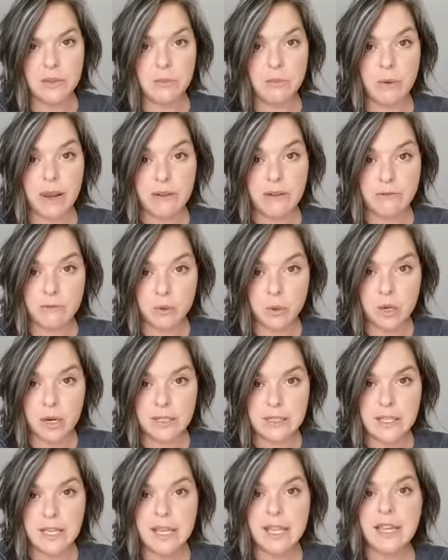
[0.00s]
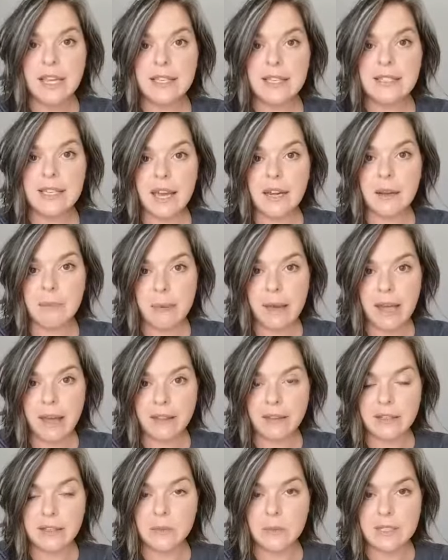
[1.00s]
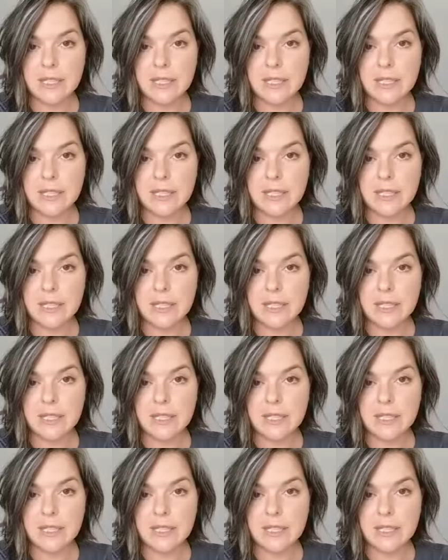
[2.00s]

The rainforest, it's out of balance.